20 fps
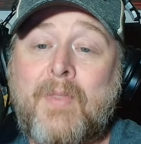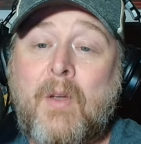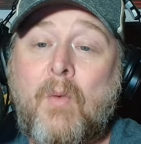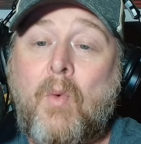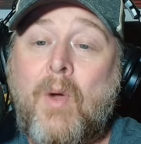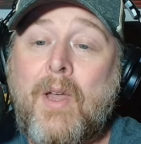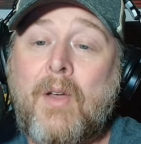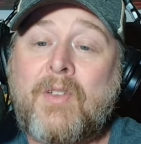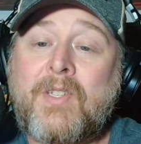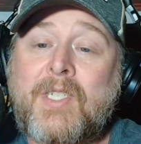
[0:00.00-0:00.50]

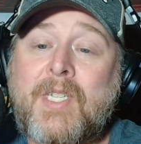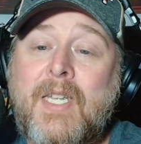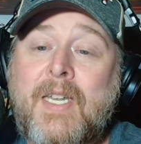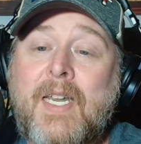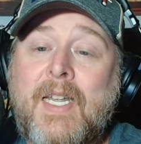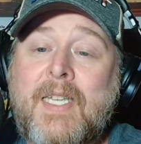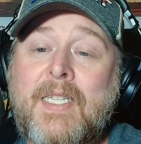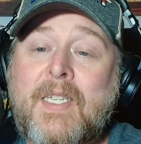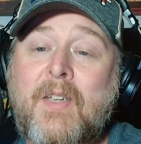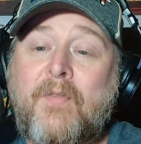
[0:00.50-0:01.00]
Wilson
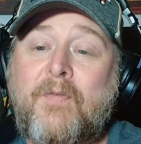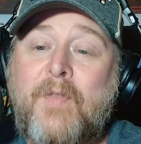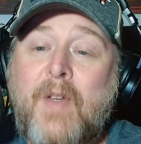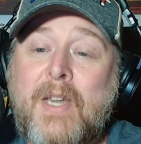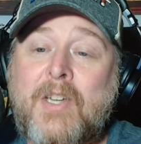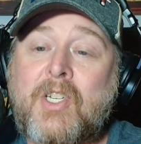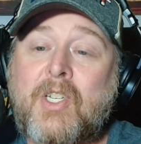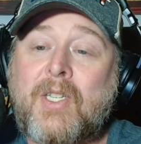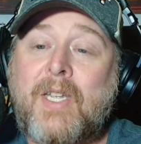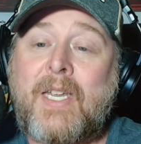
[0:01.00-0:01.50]
is
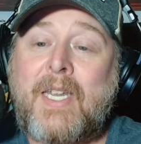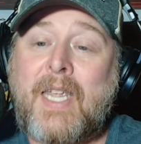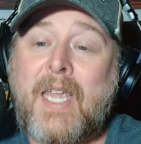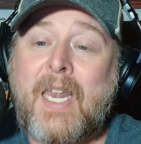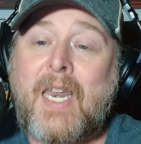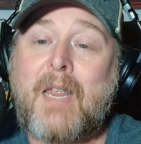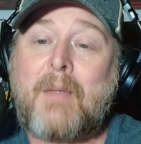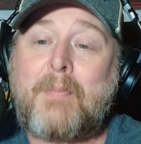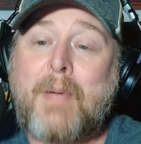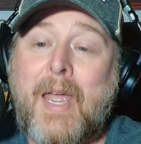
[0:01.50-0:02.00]
officially
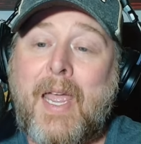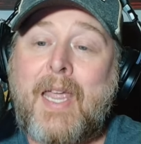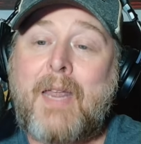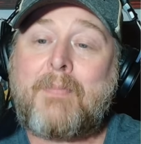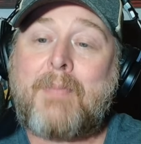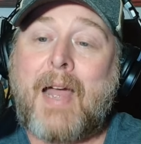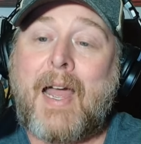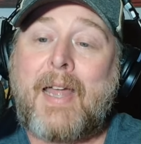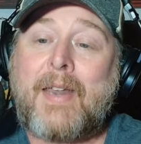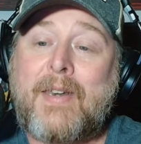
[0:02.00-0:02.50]
getting paid
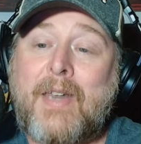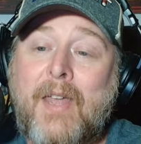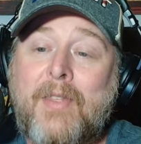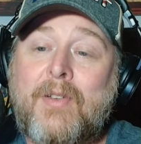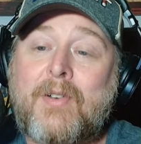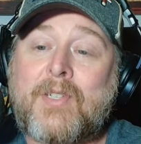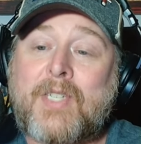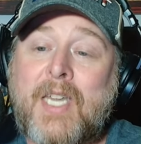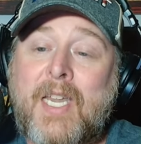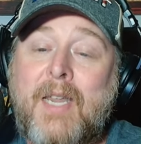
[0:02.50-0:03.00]
by
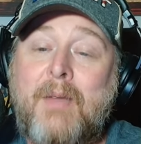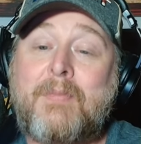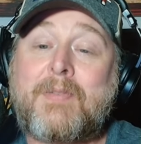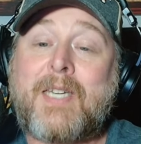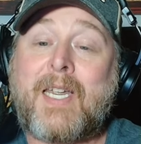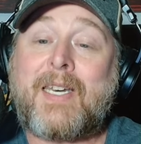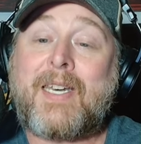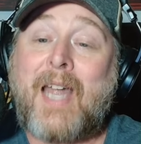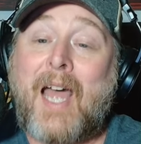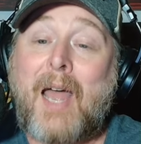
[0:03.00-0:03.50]
another team
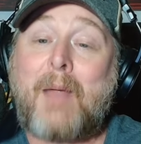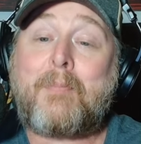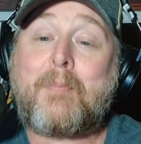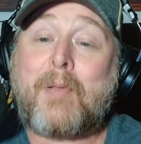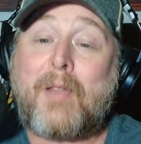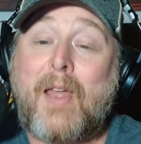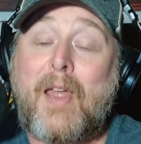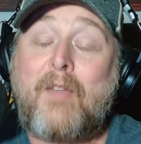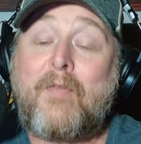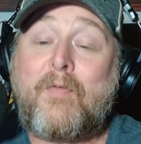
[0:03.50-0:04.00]
to not
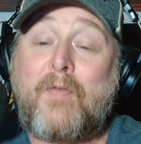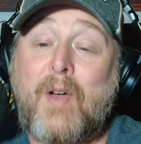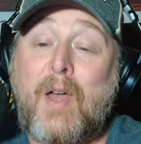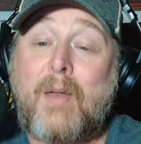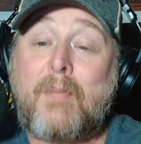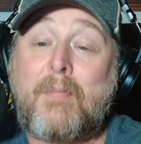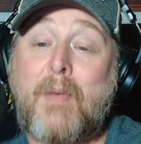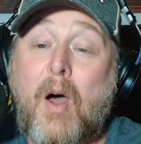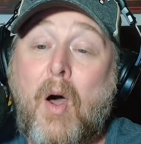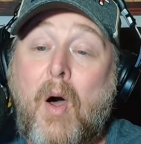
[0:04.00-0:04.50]
play
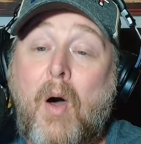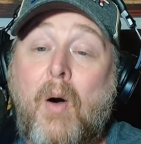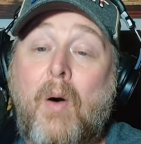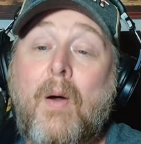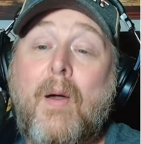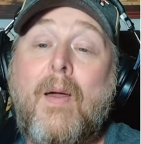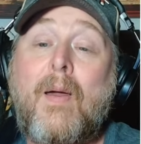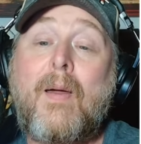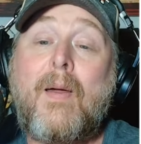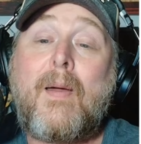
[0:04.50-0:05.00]
football.
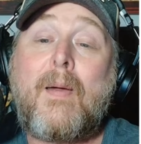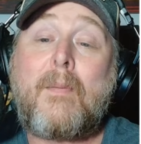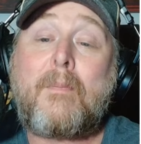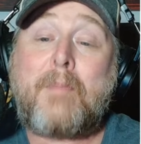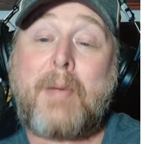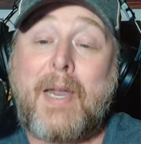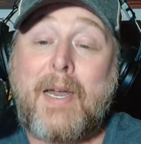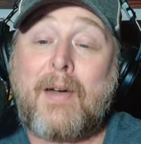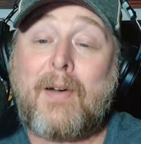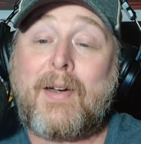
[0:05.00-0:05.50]

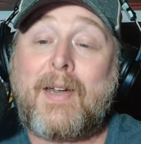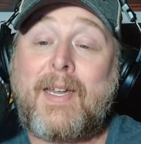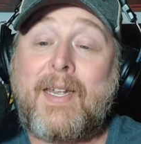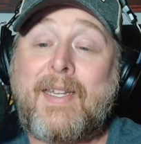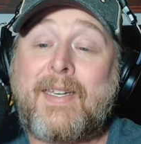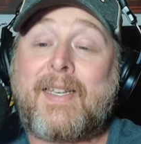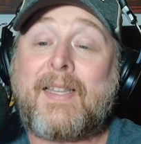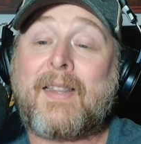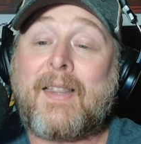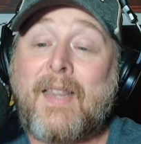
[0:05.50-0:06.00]

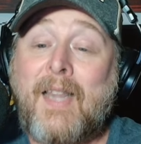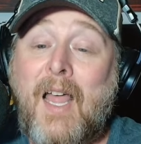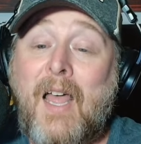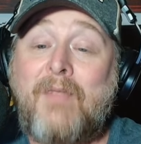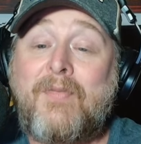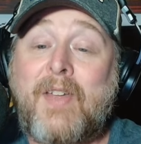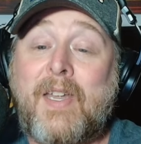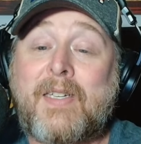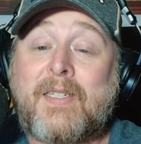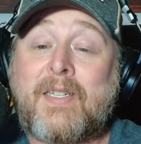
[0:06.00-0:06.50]
Period.
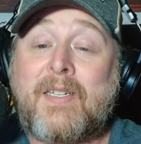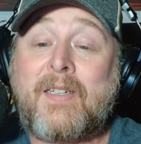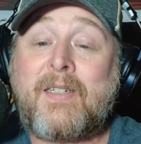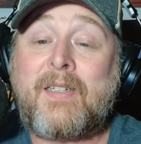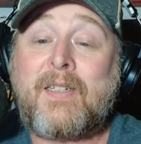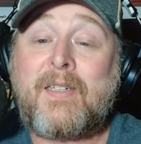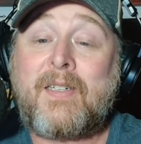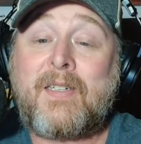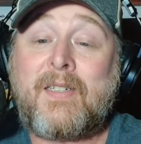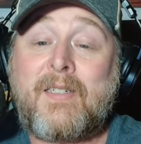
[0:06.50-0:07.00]
Love it.
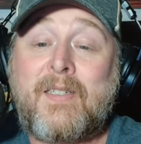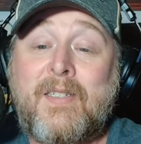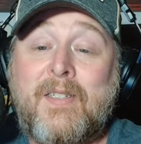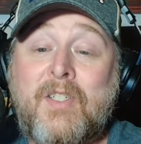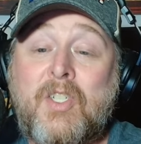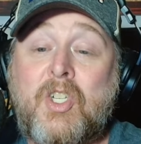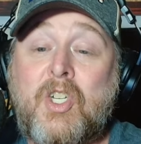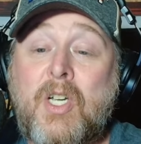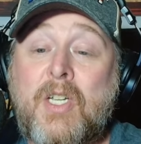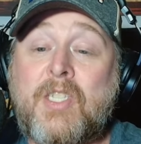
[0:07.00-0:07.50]

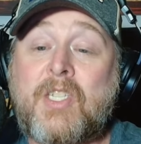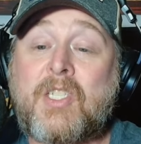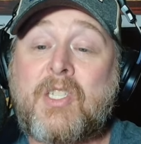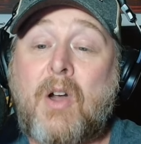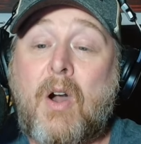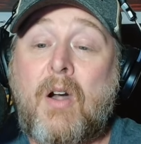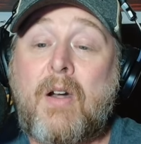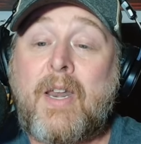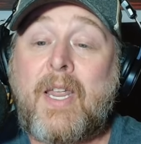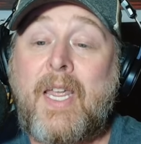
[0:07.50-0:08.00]
Should
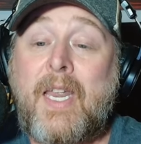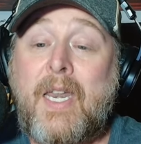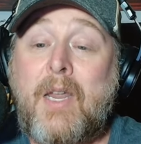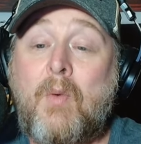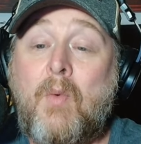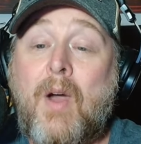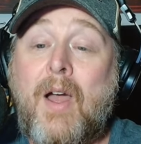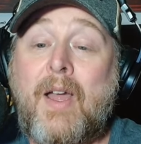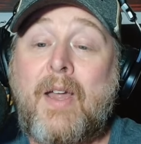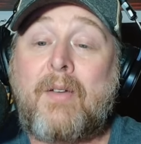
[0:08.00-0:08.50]
start
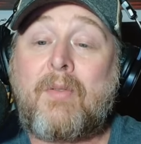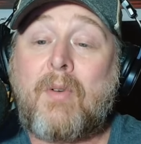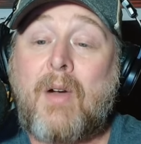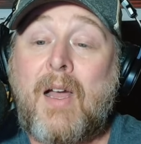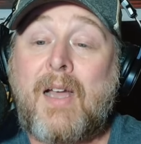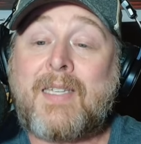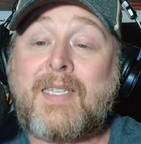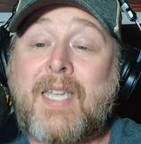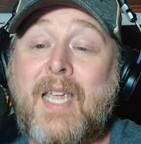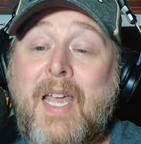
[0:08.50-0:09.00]
anyway.
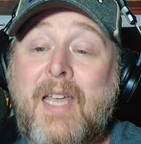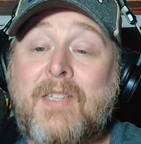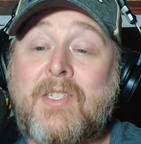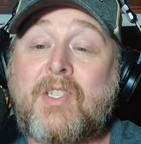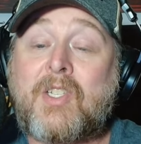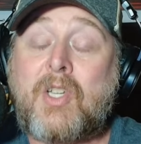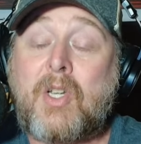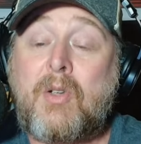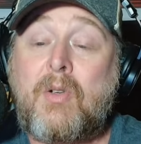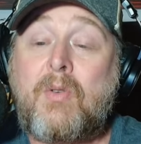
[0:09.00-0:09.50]
Russ has
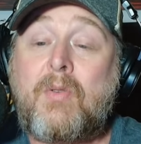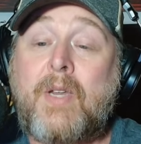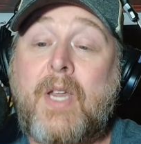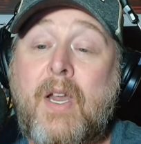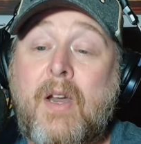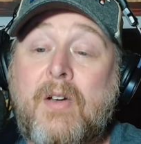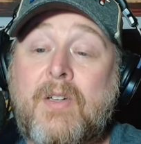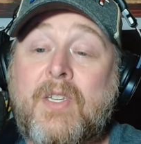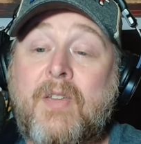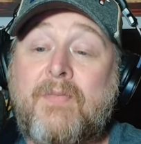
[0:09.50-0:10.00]
2
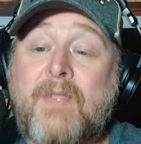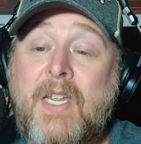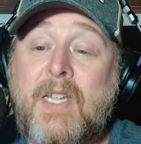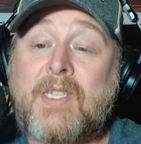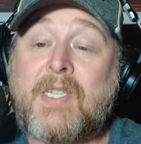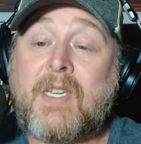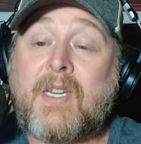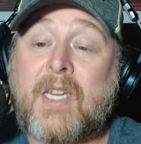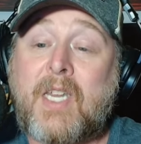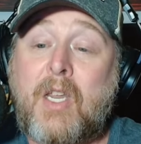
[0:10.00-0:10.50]
years of
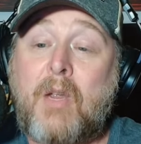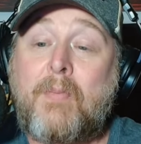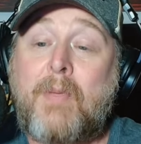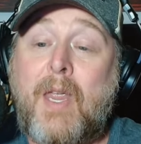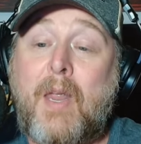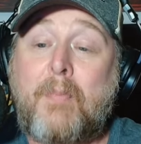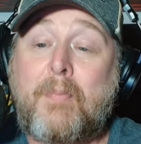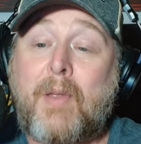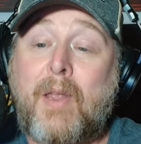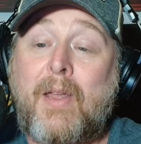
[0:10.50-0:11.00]
decent
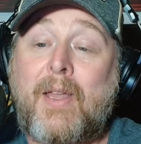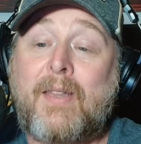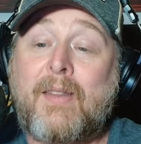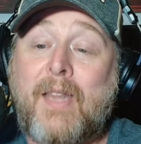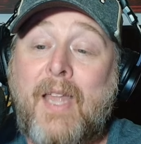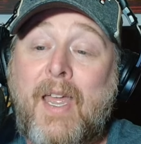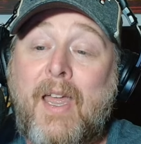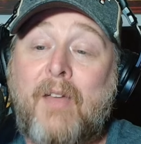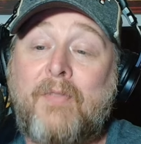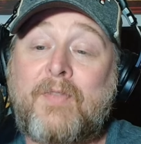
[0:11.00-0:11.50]
QB play
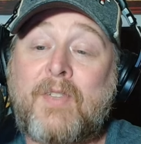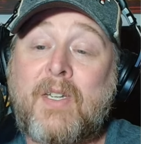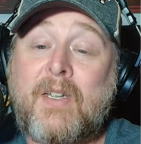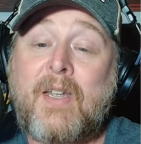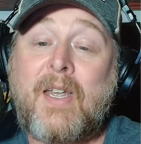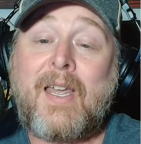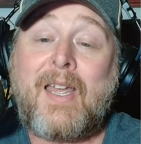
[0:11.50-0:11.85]
left.